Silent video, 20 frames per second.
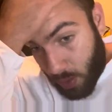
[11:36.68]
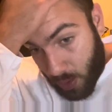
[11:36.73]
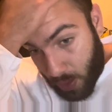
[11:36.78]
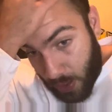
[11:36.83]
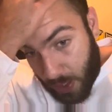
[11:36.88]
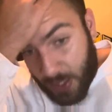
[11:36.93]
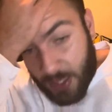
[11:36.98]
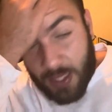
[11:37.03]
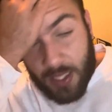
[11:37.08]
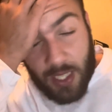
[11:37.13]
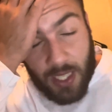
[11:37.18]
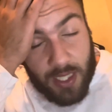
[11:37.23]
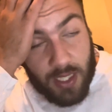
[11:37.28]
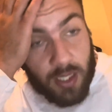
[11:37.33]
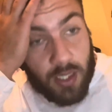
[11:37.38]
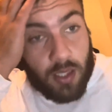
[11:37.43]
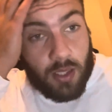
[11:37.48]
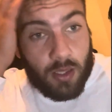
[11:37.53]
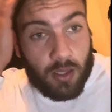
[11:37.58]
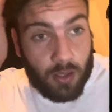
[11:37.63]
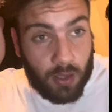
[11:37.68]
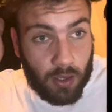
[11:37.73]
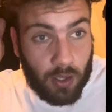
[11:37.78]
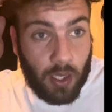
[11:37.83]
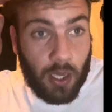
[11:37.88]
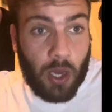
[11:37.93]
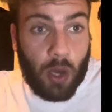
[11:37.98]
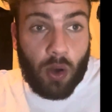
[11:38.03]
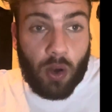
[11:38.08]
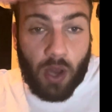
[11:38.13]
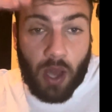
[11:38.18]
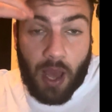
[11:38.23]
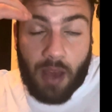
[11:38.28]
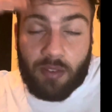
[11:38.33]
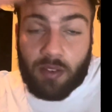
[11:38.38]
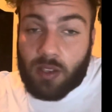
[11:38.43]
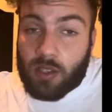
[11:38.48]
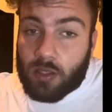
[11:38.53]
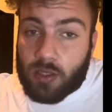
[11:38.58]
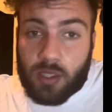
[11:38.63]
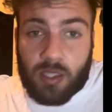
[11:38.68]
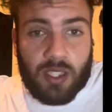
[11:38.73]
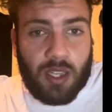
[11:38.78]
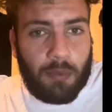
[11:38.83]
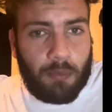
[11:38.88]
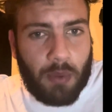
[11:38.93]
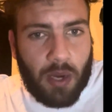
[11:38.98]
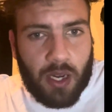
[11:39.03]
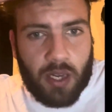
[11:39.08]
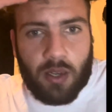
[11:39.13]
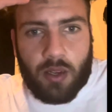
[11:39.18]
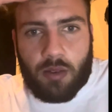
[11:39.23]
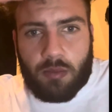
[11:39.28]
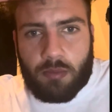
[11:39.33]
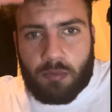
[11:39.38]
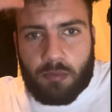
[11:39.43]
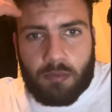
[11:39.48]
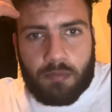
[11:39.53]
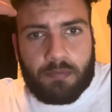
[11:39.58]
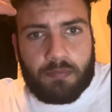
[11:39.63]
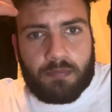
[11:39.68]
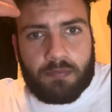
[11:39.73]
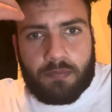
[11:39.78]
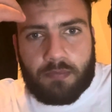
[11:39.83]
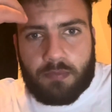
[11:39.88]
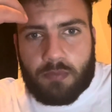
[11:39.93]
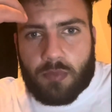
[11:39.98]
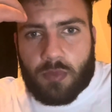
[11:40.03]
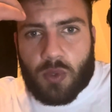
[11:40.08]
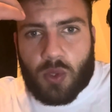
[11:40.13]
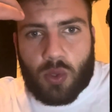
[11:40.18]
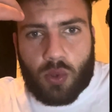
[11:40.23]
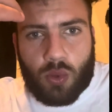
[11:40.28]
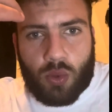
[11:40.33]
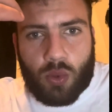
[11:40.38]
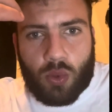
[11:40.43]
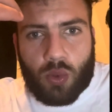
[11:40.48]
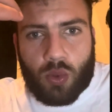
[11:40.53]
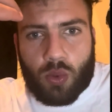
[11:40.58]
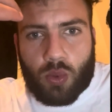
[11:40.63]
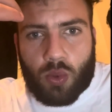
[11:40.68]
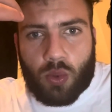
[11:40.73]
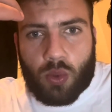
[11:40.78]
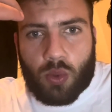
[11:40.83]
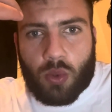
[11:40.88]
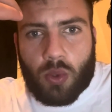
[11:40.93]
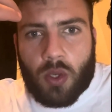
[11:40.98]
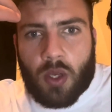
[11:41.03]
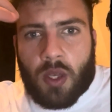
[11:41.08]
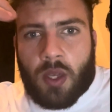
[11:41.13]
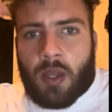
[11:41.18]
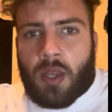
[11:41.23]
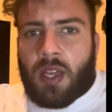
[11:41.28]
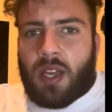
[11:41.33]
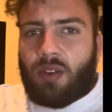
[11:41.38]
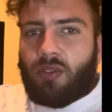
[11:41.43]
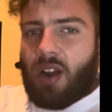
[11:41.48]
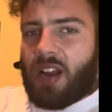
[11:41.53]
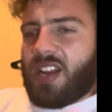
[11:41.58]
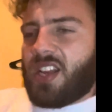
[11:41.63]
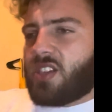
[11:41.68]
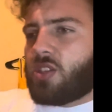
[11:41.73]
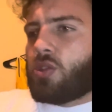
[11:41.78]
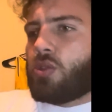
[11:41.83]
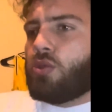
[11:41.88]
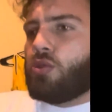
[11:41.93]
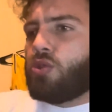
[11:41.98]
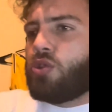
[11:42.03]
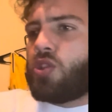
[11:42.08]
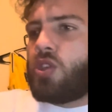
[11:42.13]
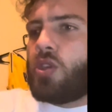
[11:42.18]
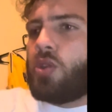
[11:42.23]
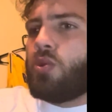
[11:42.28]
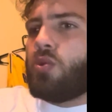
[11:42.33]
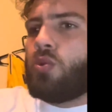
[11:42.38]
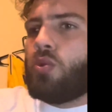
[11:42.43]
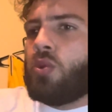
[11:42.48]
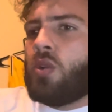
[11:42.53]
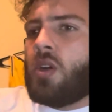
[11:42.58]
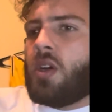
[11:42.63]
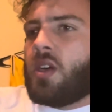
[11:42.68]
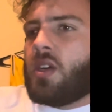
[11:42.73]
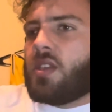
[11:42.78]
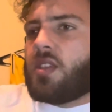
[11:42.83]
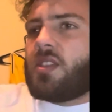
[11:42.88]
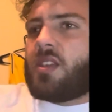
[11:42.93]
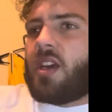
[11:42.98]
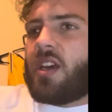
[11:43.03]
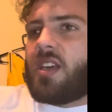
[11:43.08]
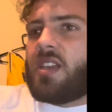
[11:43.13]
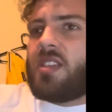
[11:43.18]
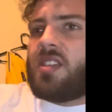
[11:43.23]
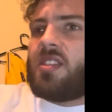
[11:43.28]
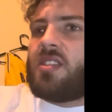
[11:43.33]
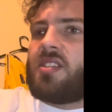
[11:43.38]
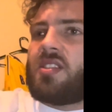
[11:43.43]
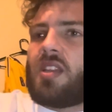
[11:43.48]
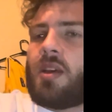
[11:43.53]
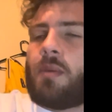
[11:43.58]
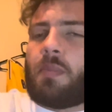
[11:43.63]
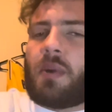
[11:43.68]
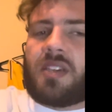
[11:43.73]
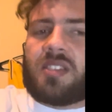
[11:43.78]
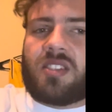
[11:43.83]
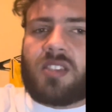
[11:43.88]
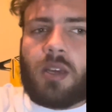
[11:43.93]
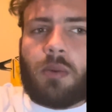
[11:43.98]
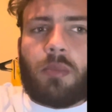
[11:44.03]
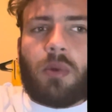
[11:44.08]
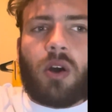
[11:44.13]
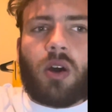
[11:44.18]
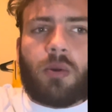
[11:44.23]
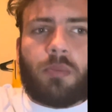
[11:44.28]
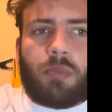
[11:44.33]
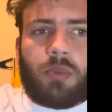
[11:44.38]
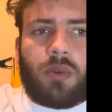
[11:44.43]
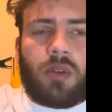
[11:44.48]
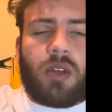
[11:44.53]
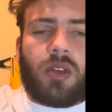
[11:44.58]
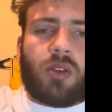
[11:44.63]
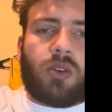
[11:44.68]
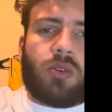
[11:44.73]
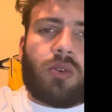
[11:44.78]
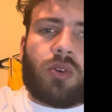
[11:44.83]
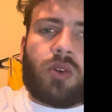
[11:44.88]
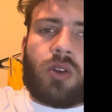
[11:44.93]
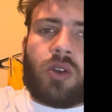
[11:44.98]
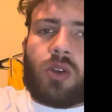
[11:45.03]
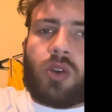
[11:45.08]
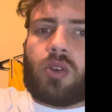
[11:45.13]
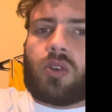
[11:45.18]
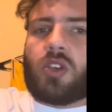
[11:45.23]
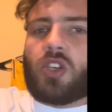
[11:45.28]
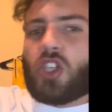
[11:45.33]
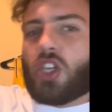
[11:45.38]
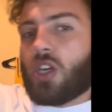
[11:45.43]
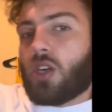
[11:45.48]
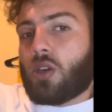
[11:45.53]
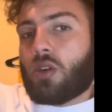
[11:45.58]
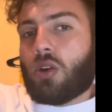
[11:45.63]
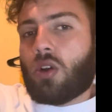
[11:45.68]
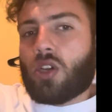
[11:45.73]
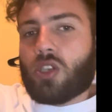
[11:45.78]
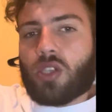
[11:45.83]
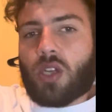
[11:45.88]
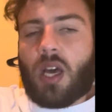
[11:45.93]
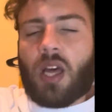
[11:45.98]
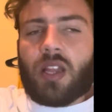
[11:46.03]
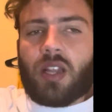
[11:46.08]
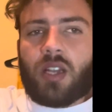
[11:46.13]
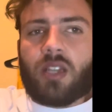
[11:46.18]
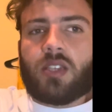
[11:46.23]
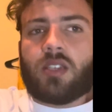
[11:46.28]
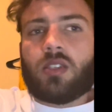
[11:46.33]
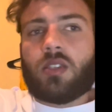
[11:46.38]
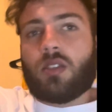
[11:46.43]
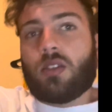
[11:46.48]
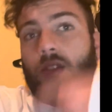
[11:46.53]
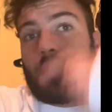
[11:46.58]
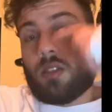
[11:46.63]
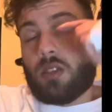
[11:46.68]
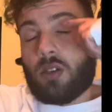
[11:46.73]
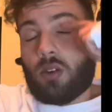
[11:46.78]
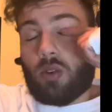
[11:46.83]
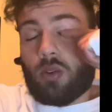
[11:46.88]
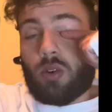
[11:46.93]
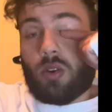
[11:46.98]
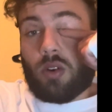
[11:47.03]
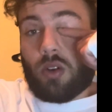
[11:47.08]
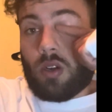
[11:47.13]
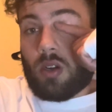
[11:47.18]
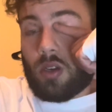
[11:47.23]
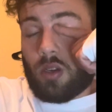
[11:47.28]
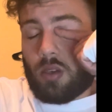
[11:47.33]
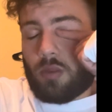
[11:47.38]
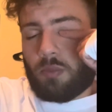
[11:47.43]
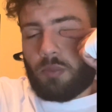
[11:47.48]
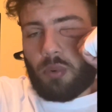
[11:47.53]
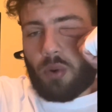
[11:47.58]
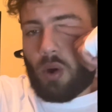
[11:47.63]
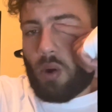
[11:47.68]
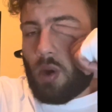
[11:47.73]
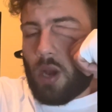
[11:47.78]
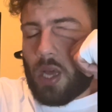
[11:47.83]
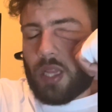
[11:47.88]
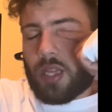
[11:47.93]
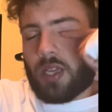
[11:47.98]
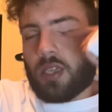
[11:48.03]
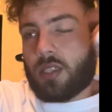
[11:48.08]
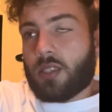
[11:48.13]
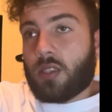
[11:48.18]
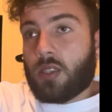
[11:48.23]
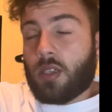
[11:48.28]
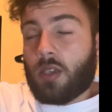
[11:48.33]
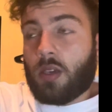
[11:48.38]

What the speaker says: It's nice having somebody to right next to you, see you taking step by step up in your young college athlete or pro athlete.